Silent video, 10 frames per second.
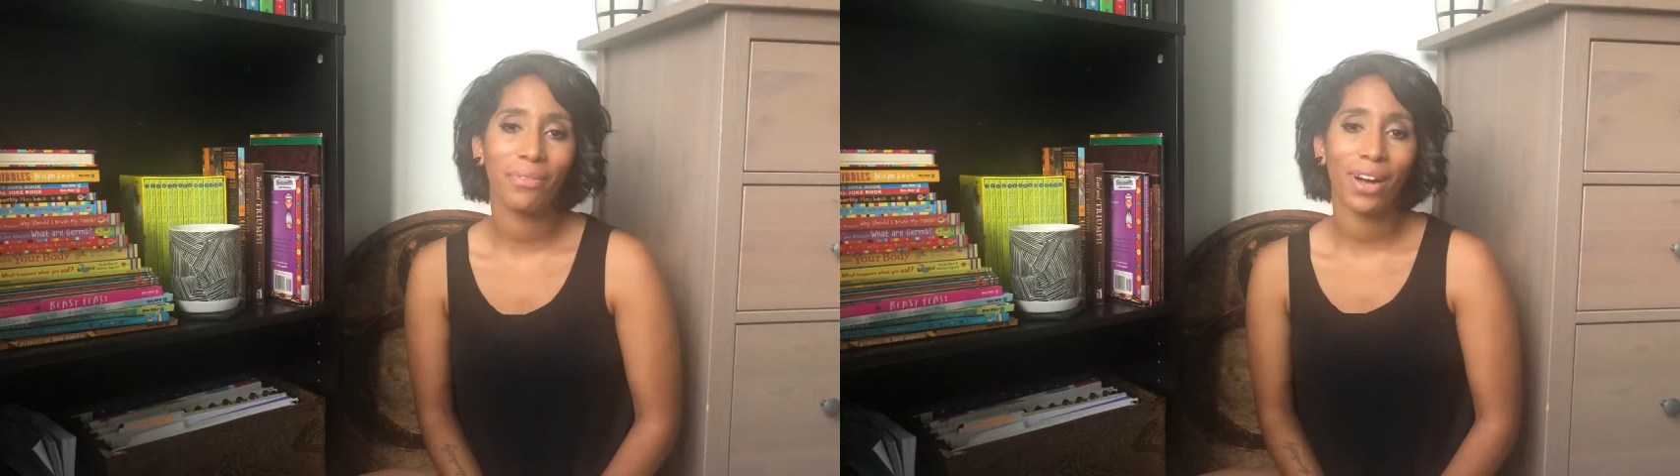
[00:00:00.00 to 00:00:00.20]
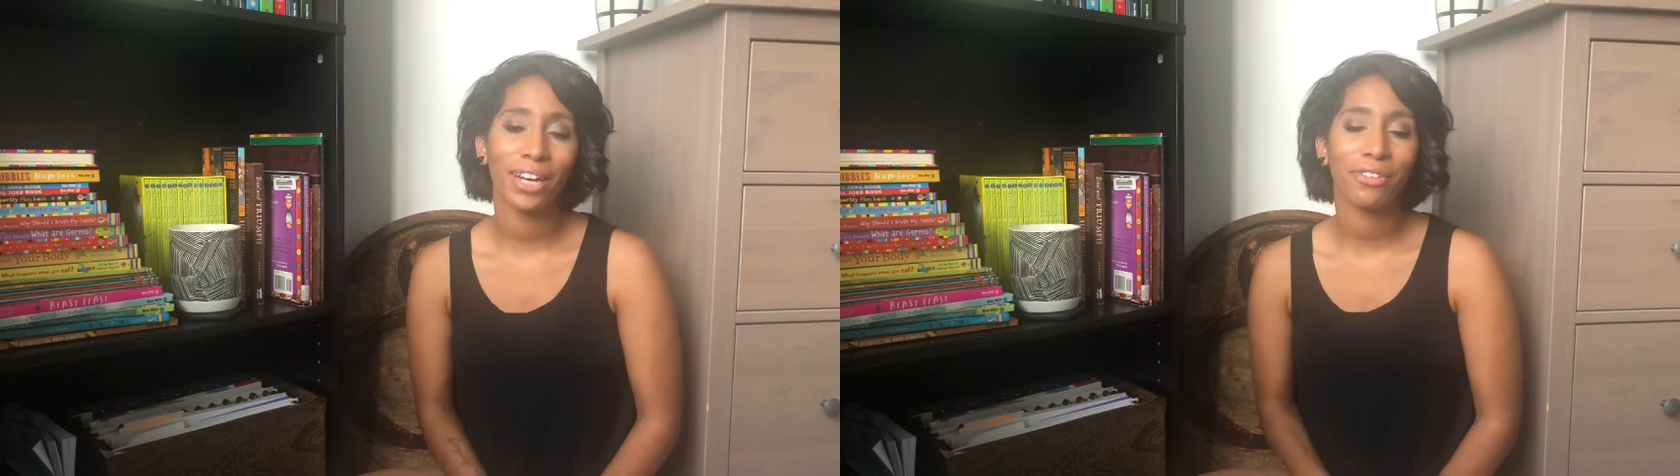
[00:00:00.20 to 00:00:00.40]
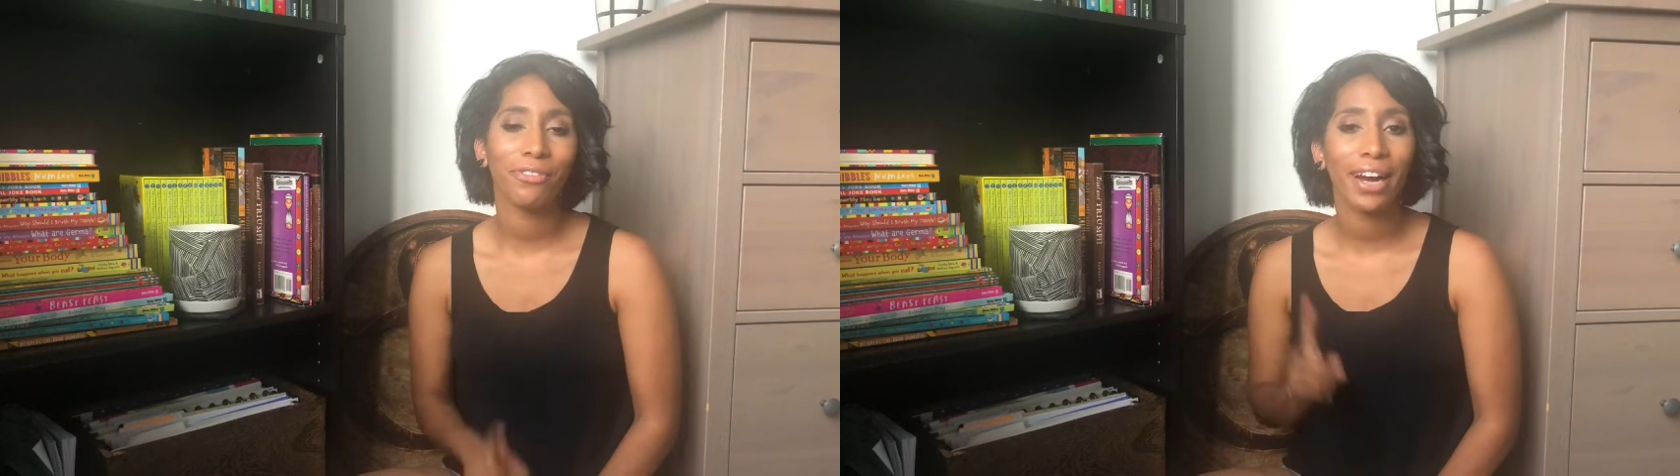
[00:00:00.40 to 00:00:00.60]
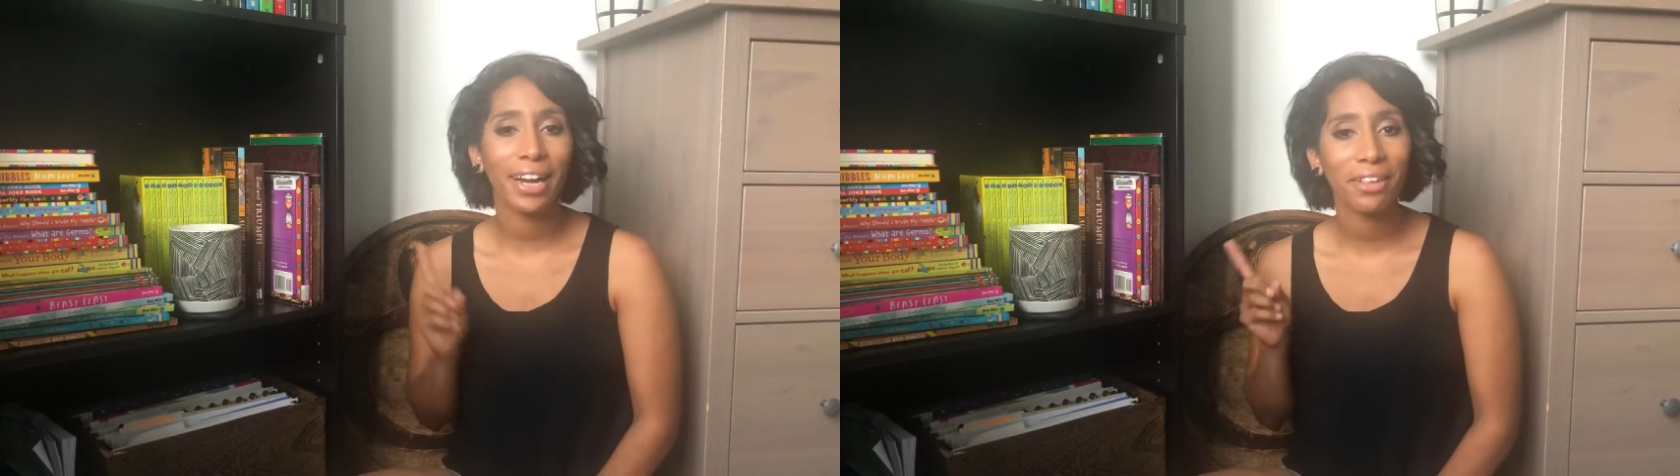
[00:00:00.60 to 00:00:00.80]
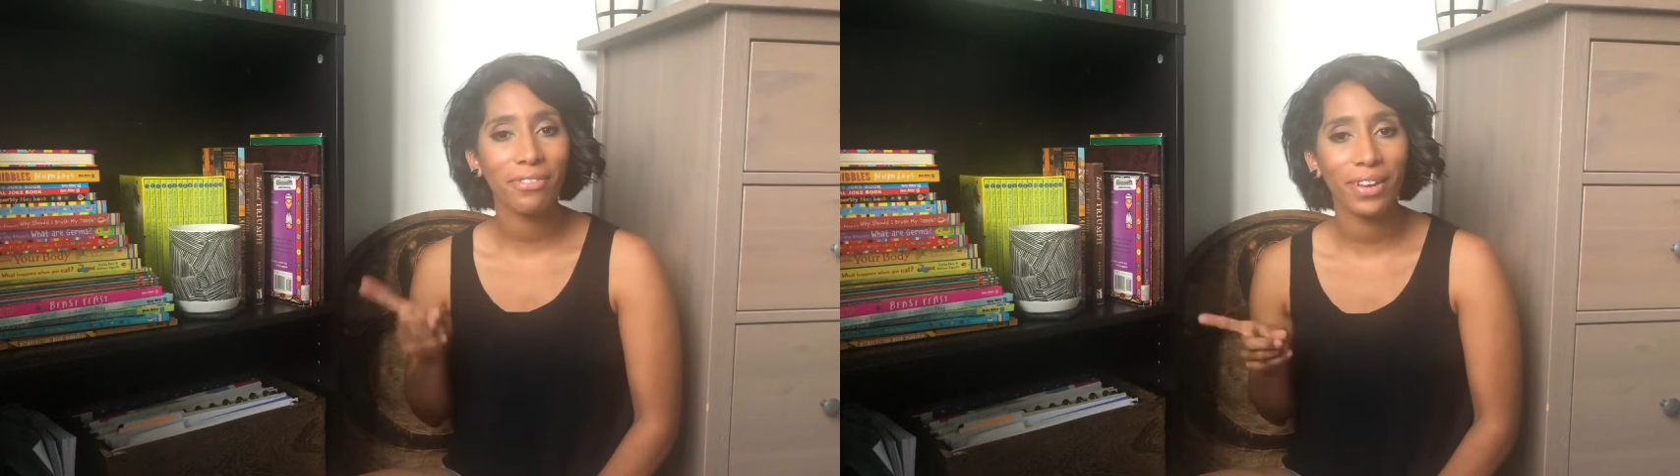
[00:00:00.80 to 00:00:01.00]
watch
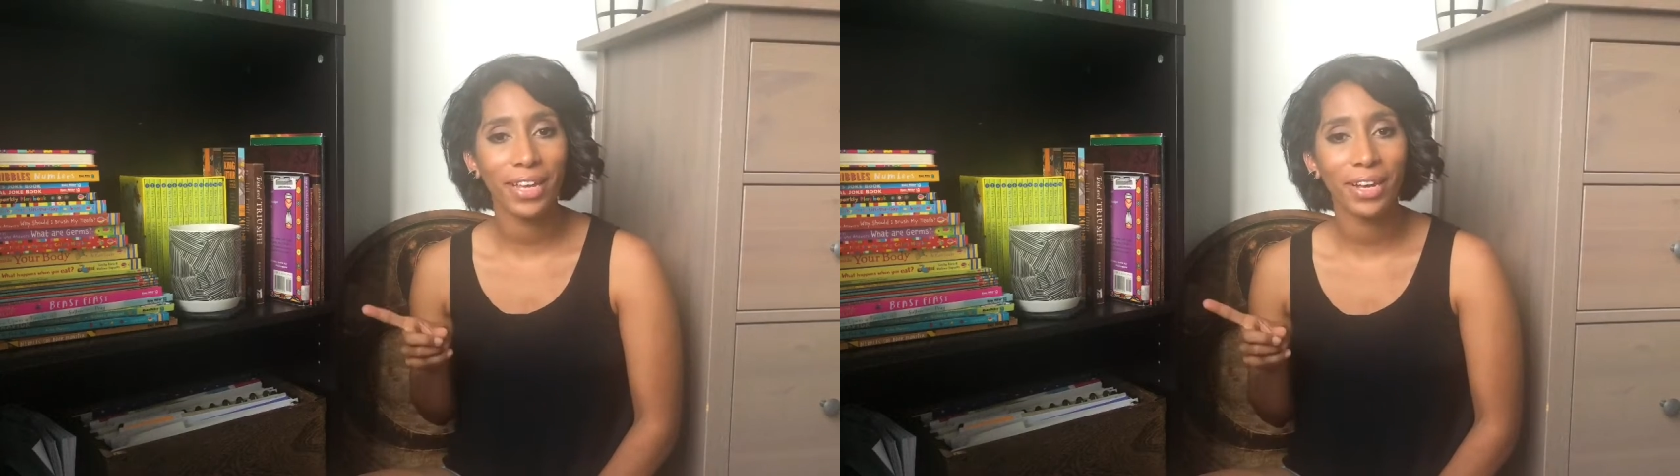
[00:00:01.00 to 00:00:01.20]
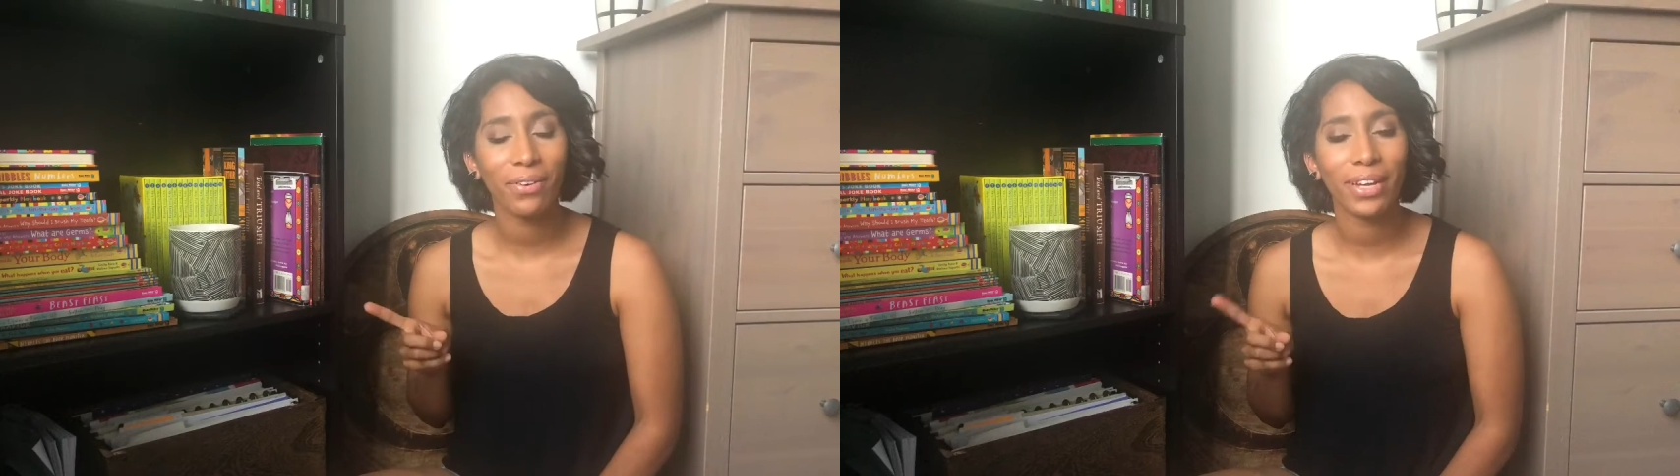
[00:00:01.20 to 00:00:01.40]
Friday's video.